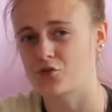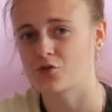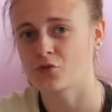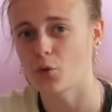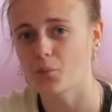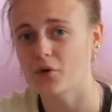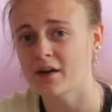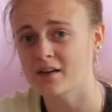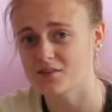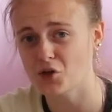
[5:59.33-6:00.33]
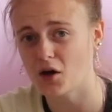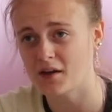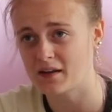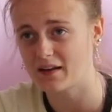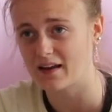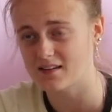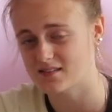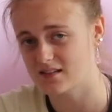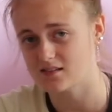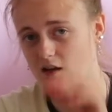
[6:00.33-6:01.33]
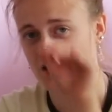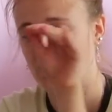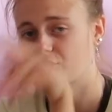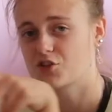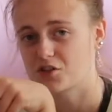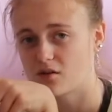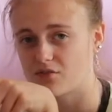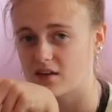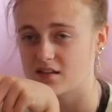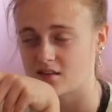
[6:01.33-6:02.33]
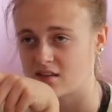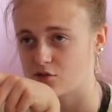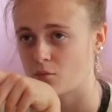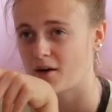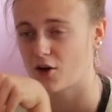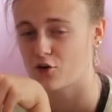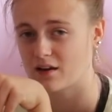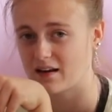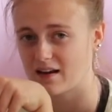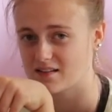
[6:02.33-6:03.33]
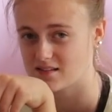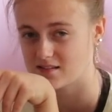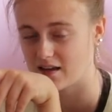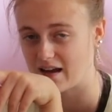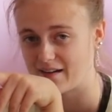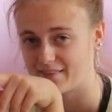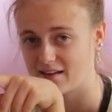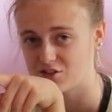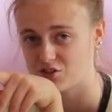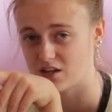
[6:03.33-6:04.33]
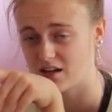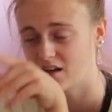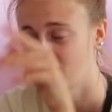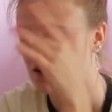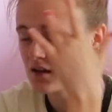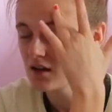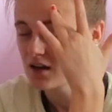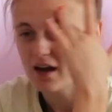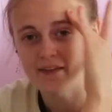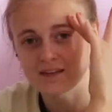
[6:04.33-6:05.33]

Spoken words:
do not bring tiny glasses. I had 2 of these, and these were my only glasses that I had last year, and